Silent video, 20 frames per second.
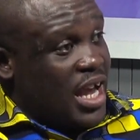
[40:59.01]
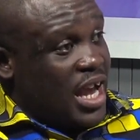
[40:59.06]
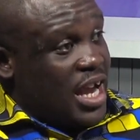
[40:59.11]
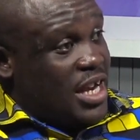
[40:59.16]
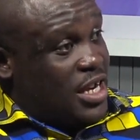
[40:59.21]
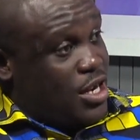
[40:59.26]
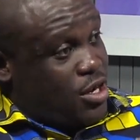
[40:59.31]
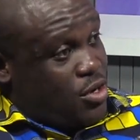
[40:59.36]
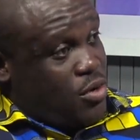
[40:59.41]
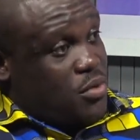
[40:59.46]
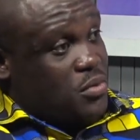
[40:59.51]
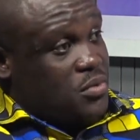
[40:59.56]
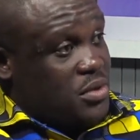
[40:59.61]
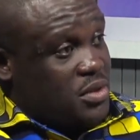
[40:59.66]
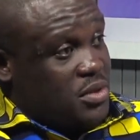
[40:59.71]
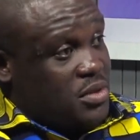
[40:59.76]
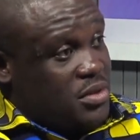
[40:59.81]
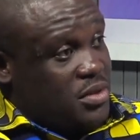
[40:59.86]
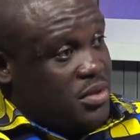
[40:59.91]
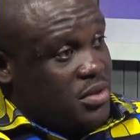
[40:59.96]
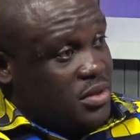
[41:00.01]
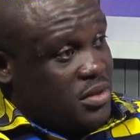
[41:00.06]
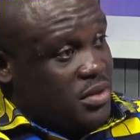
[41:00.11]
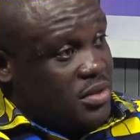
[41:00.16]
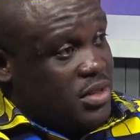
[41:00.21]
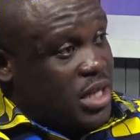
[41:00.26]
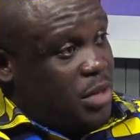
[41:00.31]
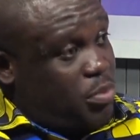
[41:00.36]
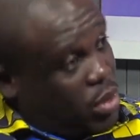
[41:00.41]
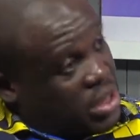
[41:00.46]
and he knows
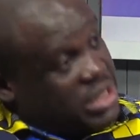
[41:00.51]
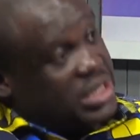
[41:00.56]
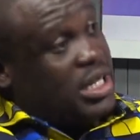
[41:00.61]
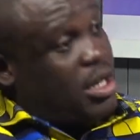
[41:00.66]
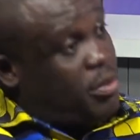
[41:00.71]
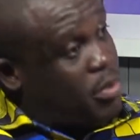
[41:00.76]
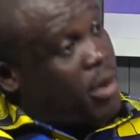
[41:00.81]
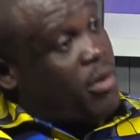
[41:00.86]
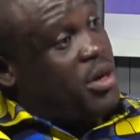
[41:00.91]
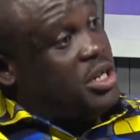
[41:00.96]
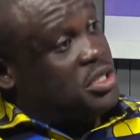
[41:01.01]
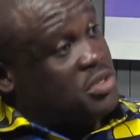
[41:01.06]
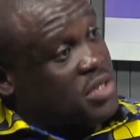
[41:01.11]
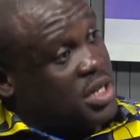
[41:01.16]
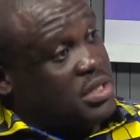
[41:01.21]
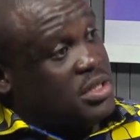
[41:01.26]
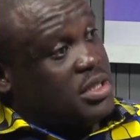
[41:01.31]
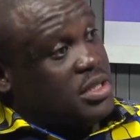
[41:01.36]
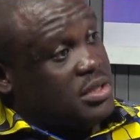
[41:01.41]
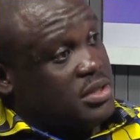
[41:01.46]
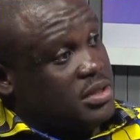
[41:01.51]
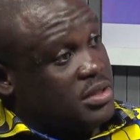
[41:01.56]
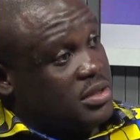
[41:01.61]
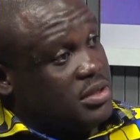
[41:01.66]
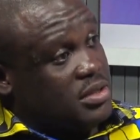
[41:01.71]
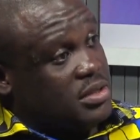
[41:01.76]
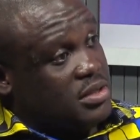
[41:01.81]
that political power is transient,